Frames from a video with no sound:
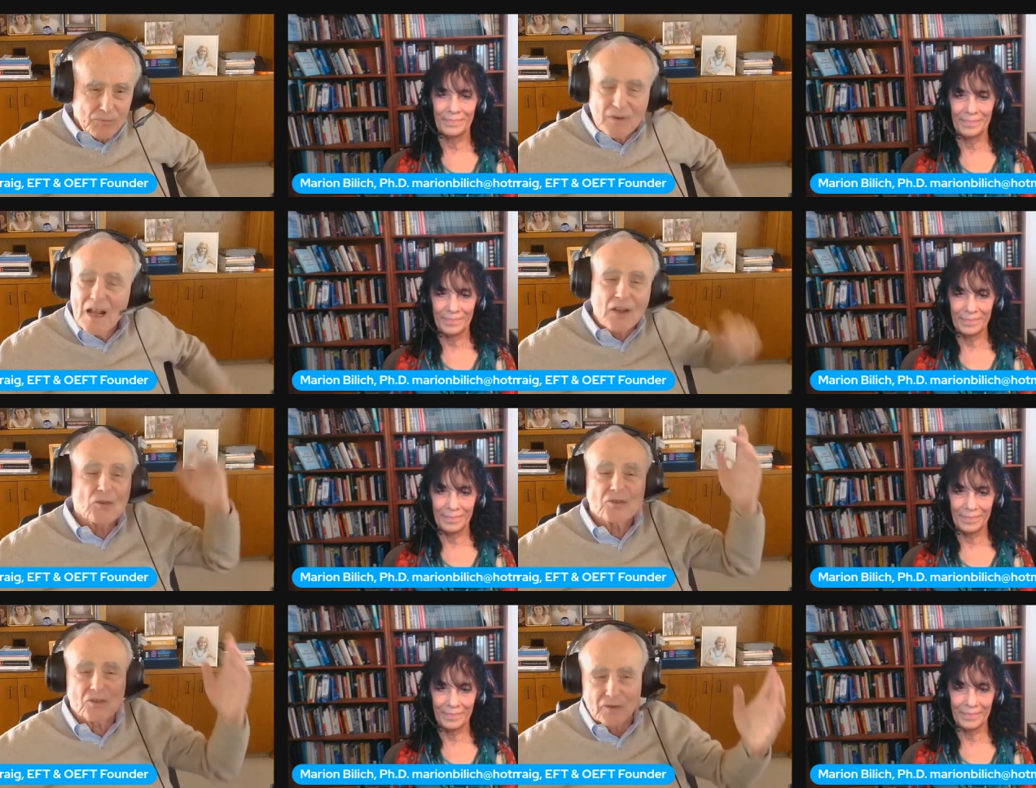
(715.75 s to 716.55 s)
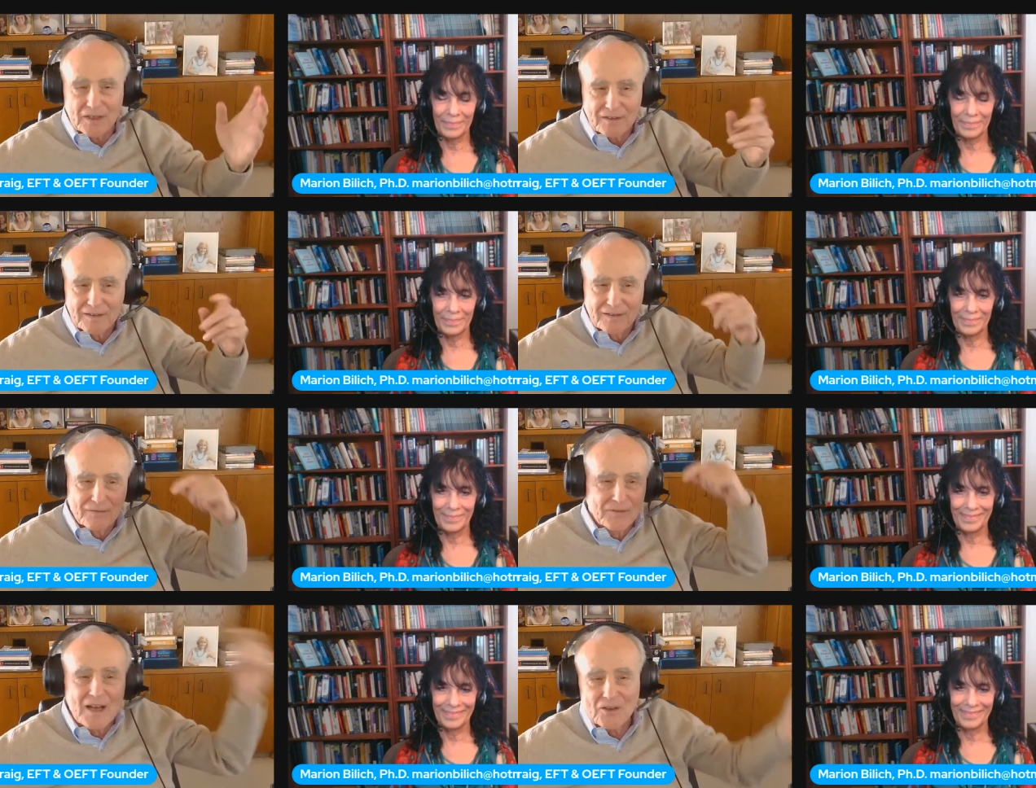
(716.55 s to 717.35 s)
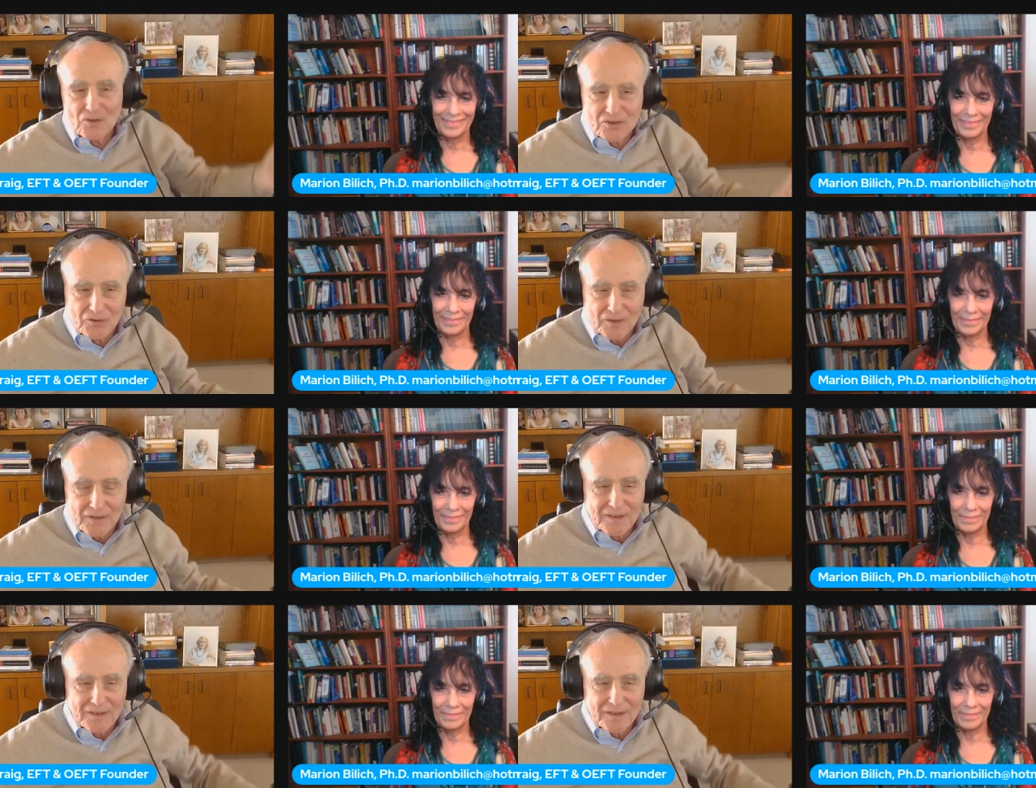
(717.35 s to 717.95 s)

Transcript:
Speaker 1: We're not used to it. We're not used to it.